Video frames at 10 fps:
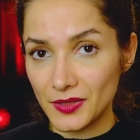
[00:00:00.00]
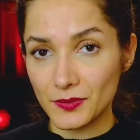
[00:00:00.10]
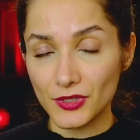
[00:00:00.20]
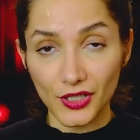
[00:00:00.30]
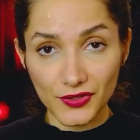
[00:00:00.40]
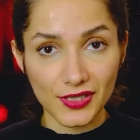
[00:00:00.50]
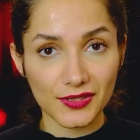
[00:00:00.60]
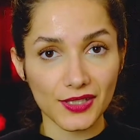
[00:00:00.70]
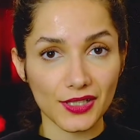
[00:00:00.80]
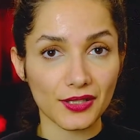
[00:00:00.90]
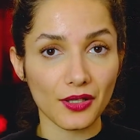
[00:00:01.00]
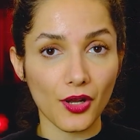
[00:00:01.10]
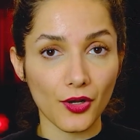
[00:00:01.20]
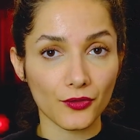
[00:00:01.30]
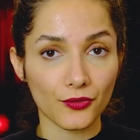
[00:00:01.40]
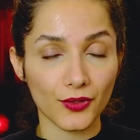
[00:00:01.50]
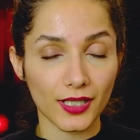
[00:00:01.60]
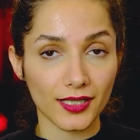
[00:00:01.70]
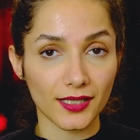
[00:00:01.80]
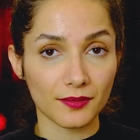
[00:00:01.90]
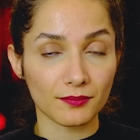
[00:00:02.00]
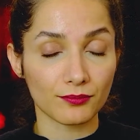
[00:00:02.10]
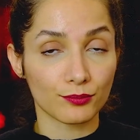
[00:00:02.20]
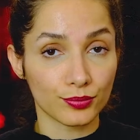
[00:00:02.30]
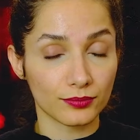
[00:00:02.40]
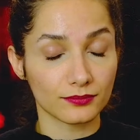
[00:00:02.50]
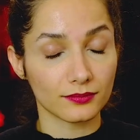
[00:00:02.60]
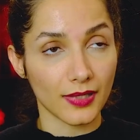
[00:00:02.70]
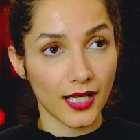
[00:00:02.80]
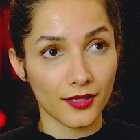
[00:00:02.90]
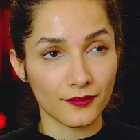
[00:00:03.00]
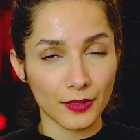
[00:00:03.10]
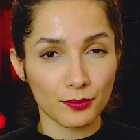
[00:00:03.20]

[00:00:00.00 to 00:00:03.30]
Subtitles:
successor of a